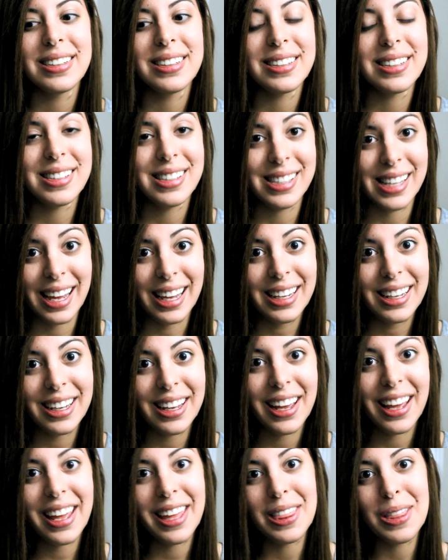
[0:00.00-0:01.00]
sick
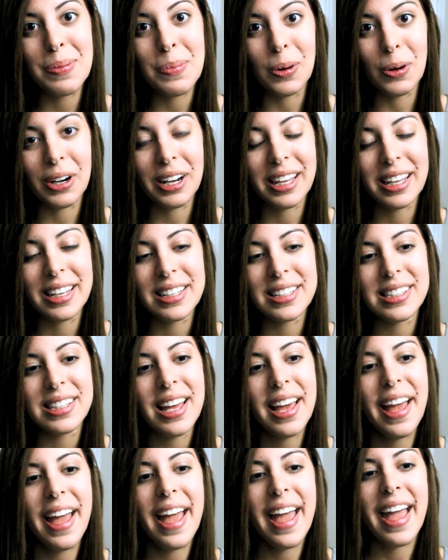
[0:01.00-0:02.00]
in the mornings,
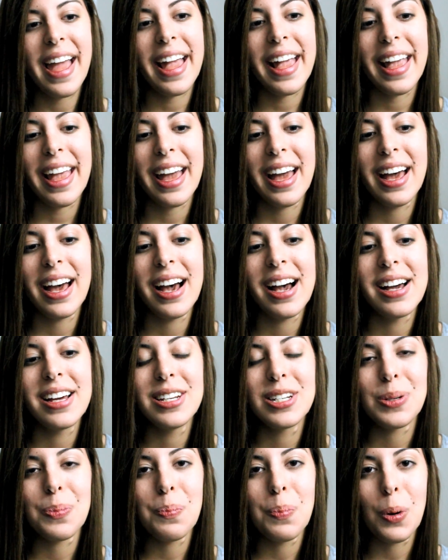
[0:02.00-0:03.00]

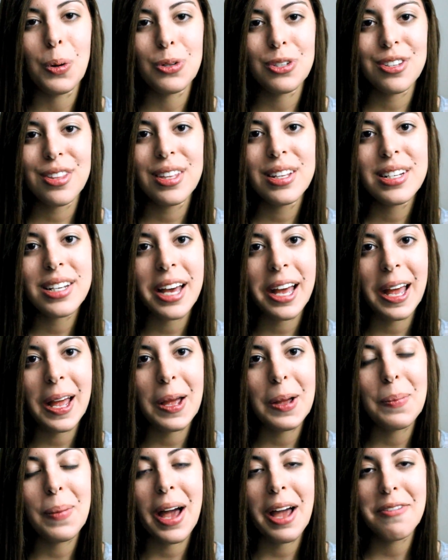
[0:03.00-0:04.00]
and most of the
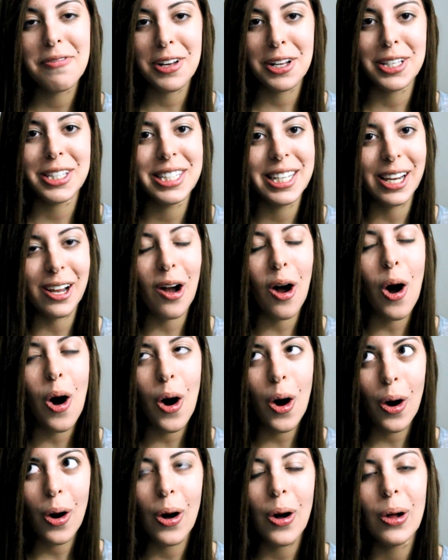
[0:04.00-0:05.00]
time I felt sick
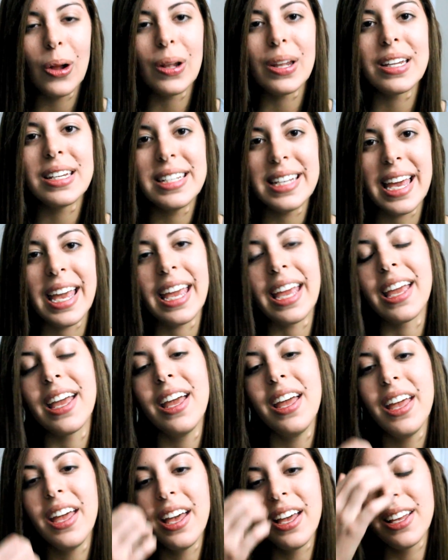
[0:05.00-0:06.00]
all day.
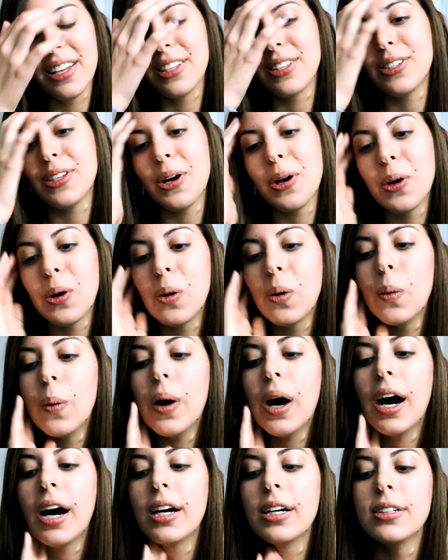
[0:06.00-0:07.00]

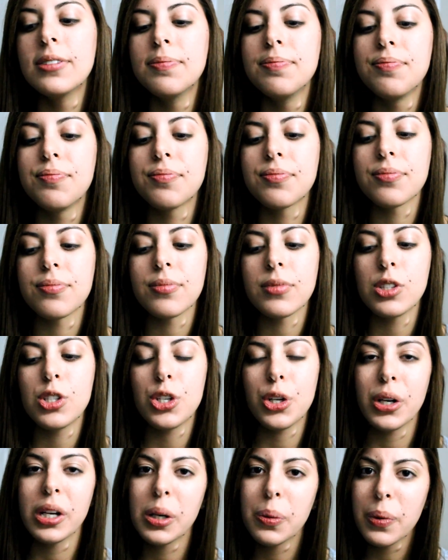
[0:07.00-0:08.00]
So
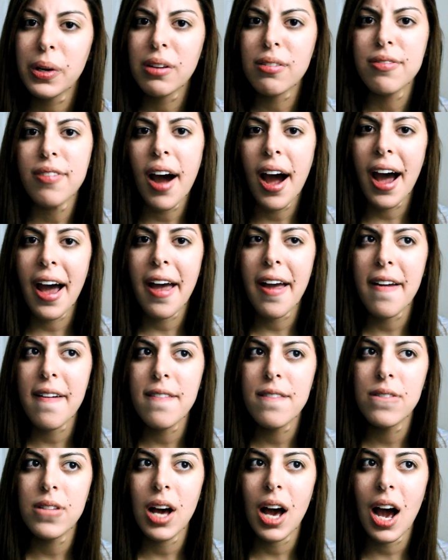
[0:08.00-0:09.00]
during week
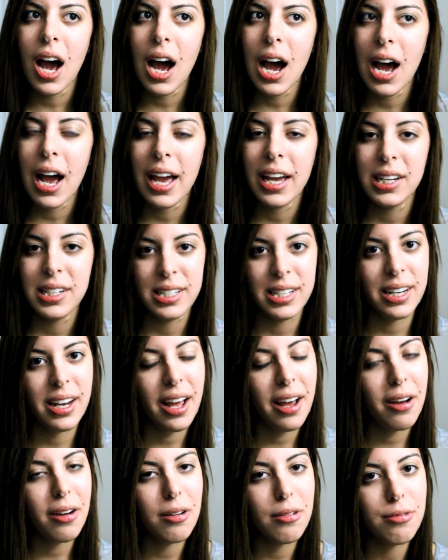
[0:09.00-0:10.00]
5, I did
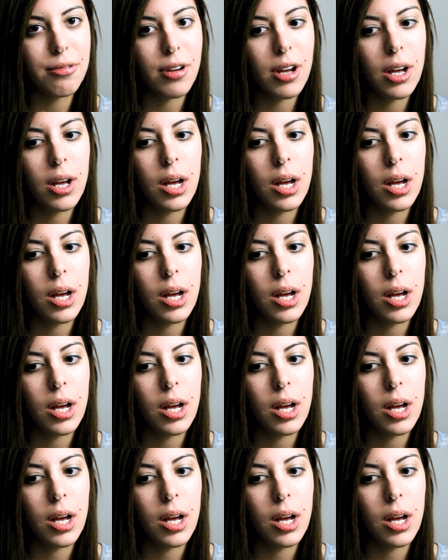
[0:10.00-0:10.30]
have